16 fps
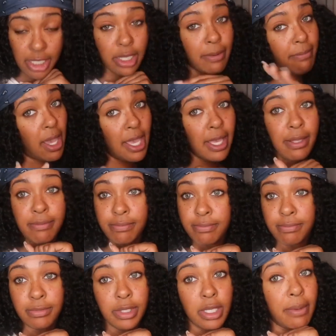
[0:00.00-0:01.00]
you might
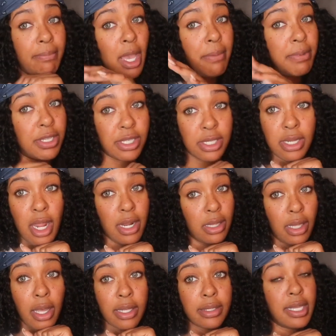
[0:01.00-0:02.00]
be shit
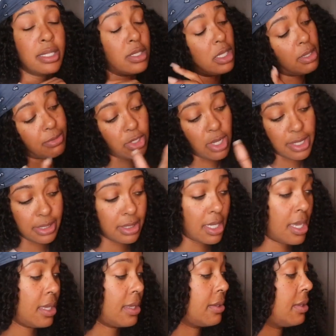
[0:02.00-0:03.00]
of luck. That's all I'm trying to say.